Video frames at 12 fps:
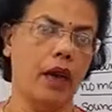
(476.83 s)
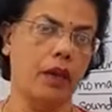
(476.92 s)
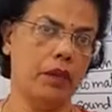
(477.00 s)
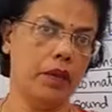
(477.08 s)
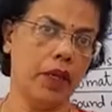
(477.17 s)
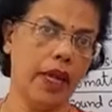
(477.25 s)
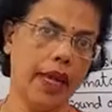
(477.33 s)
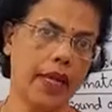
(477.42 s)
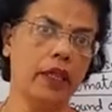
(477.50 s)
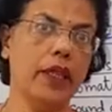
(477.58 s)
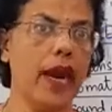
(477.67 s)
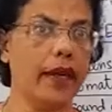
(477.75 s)
like
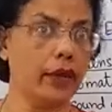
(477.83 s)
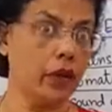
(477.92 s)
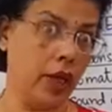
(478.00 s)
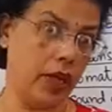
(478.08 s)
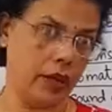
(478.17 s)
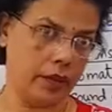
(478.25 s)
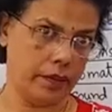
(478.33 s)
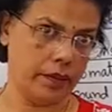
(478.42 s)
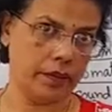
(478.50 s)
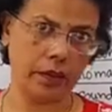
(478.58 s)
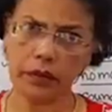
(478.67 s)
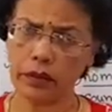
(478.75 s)
that thing.
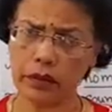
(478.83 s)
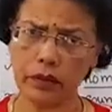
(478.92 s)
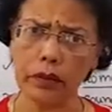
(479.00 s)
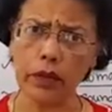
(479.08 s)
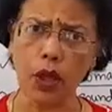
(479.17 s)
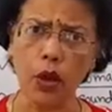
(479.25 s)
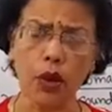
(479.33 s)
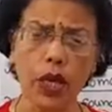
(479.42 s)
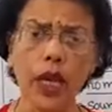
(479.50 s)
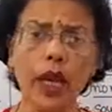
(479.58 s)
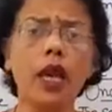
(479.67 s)
Okay,